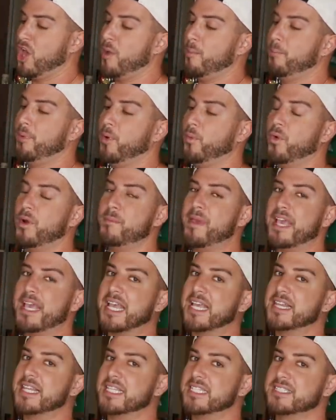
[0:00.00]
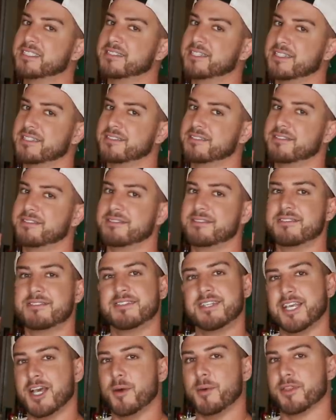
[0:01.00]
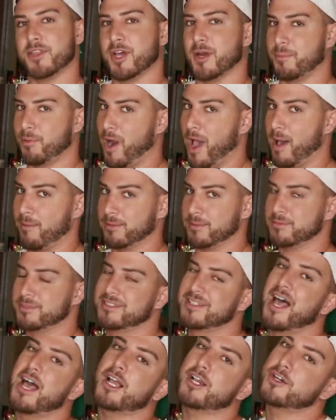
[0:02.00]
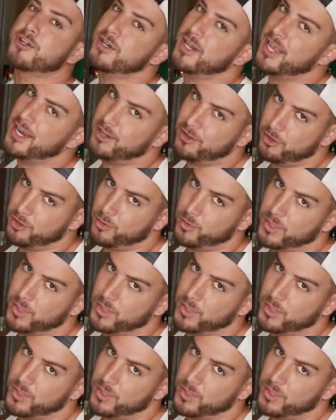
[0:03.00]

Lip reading: But we're making this to deal with our problems, not create new